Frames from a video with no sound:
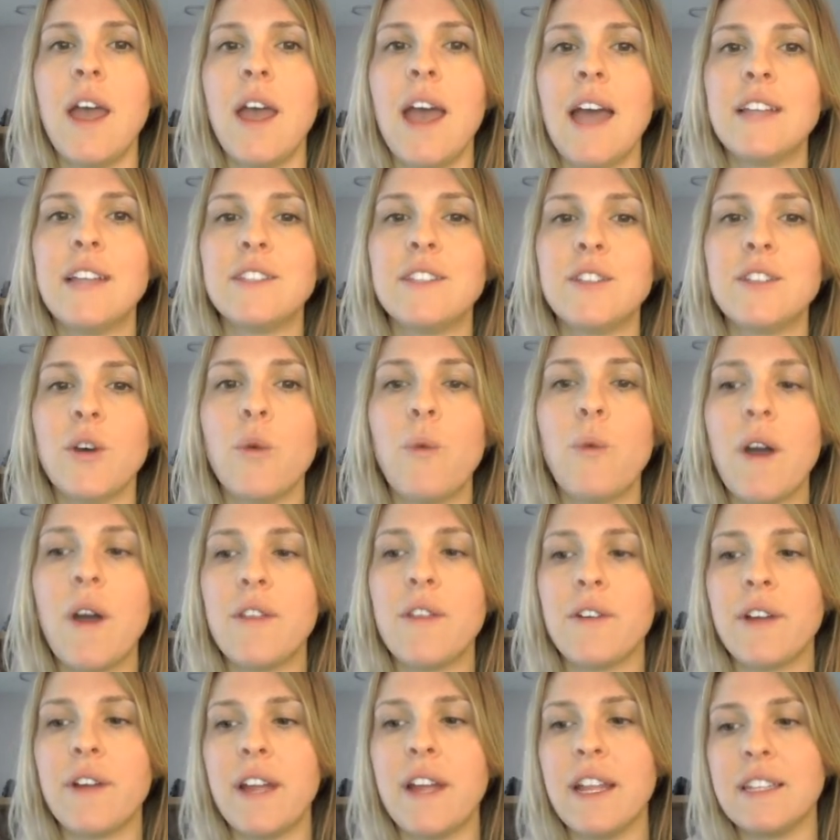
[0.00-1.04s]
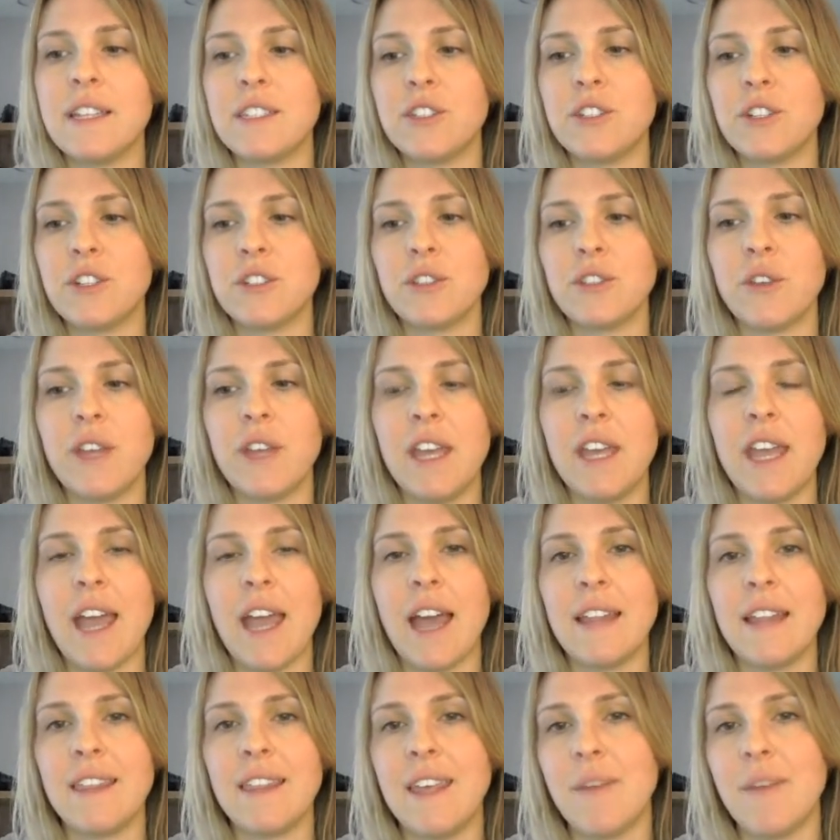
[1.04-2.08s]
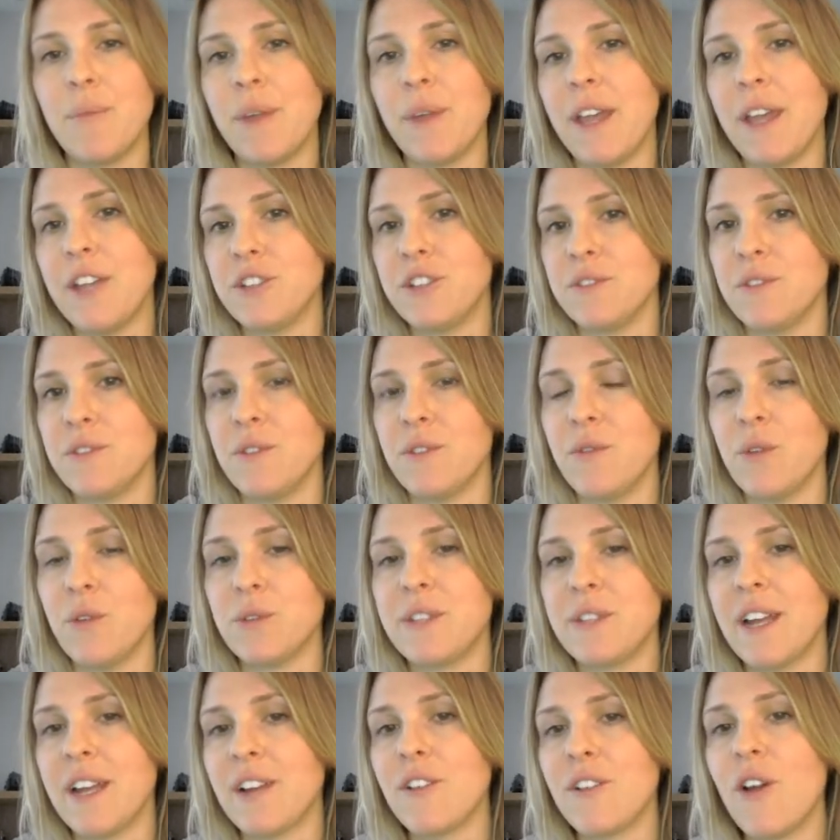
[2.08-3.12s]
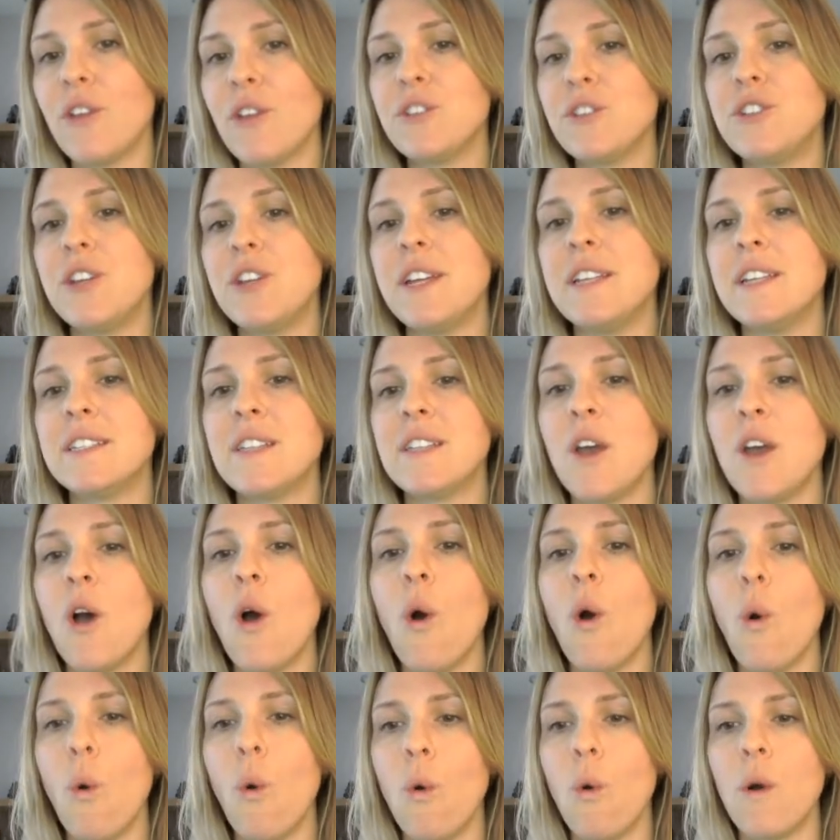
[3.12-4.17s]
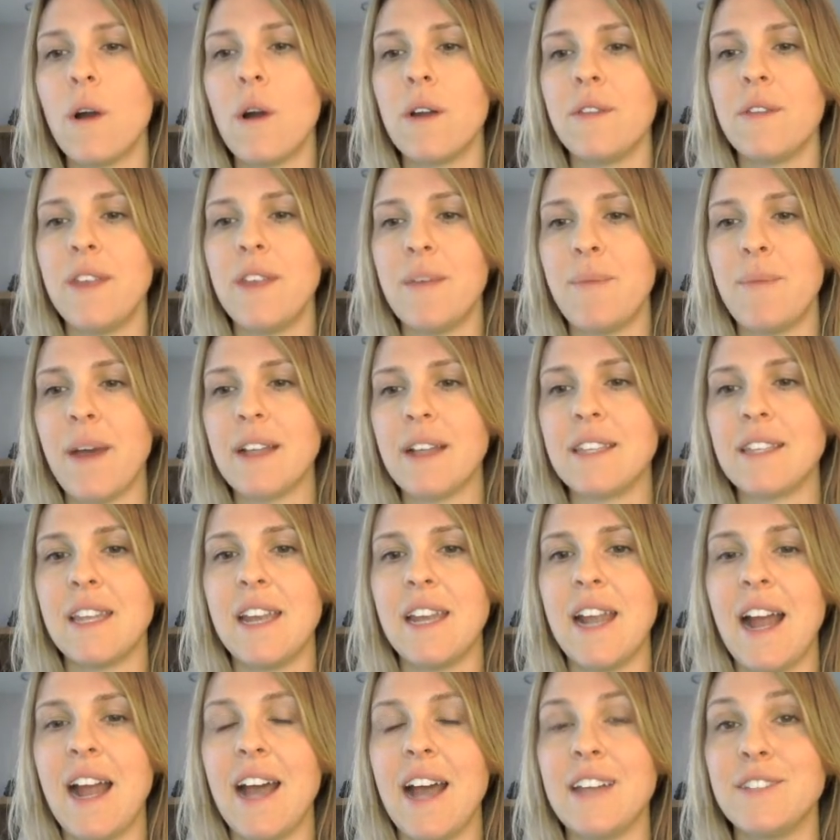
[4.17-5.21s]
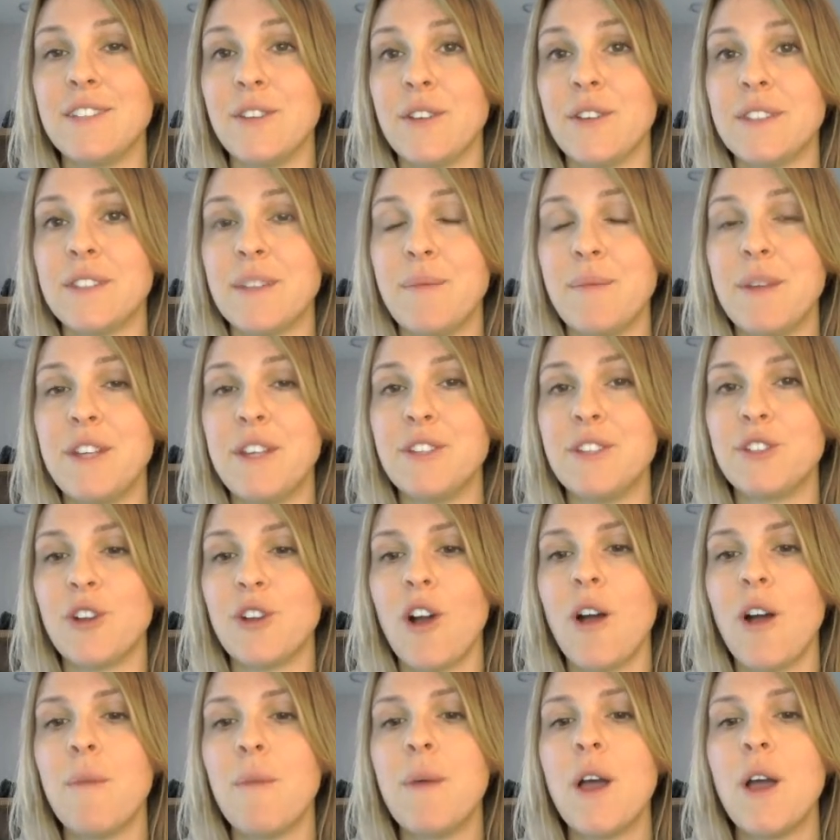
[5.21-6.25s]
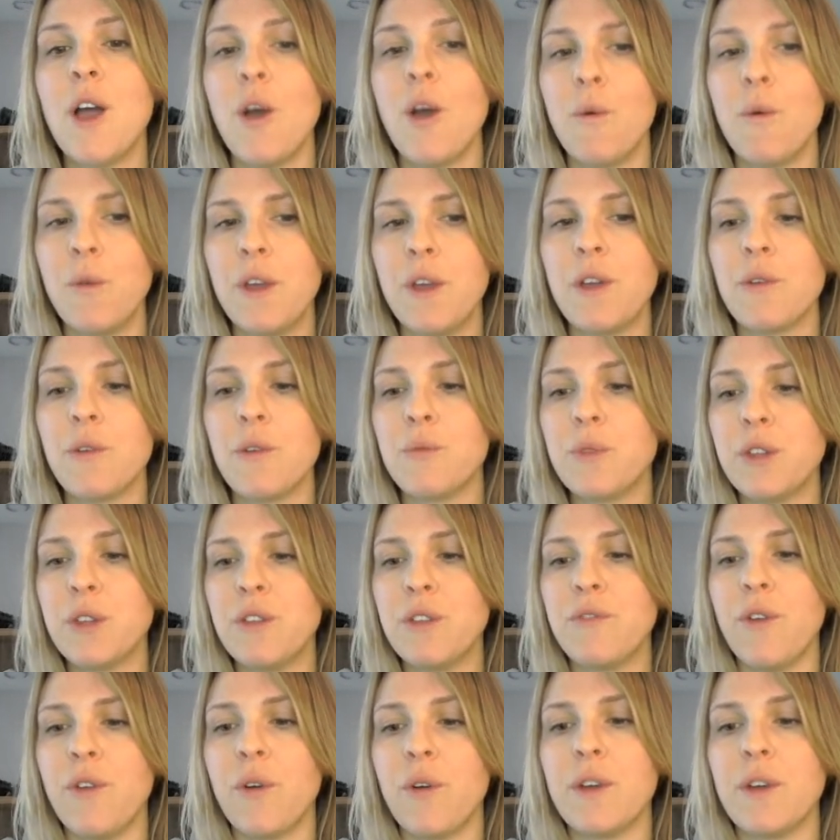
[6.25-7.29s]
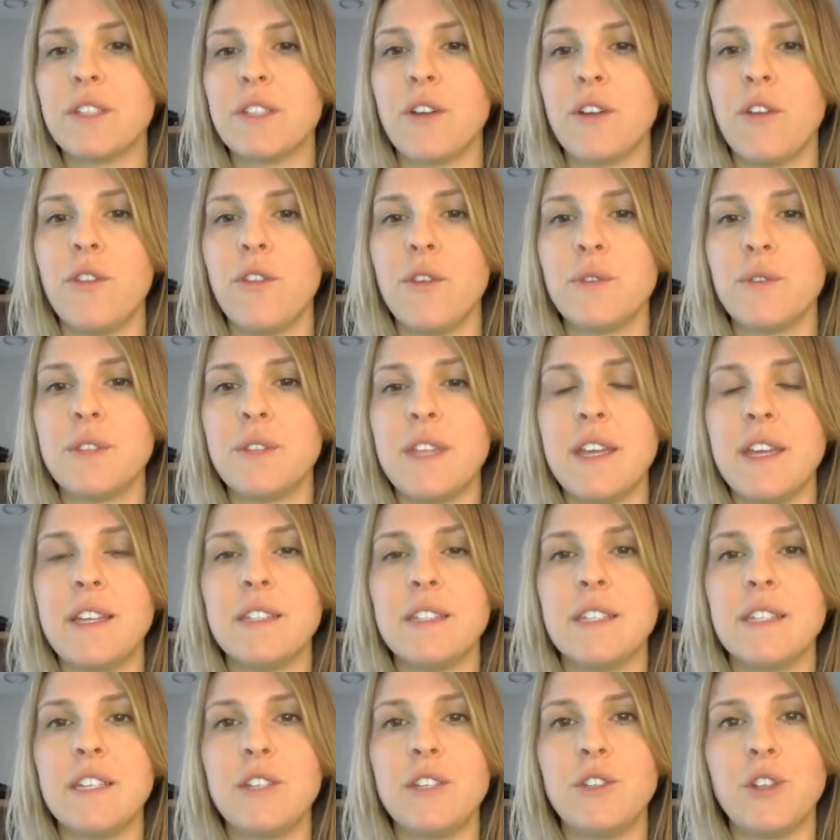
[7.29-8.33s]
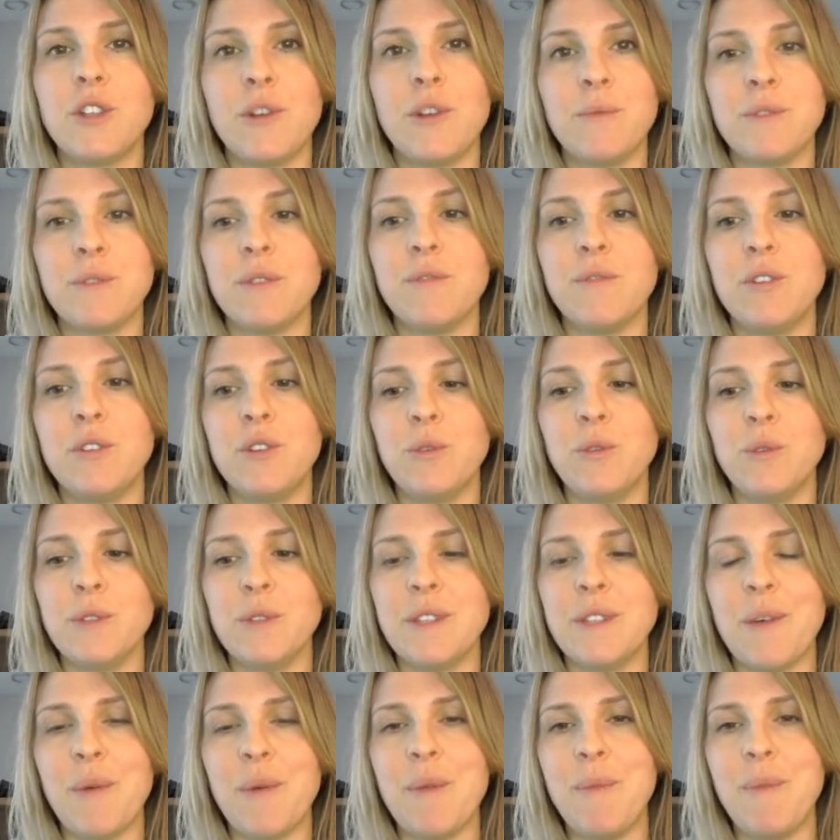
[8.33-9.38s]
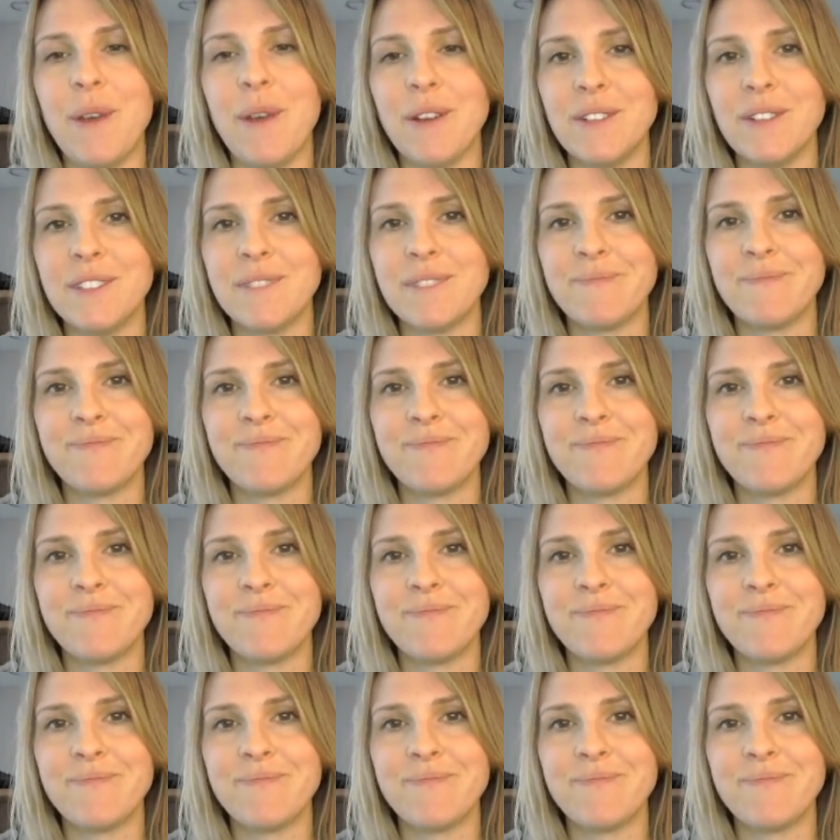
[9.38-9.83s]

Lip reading: And so whether it's just looking at the implications of those technologies or the impact that it has on somebody's job, we are really focused on those things in terms of the tools that we build.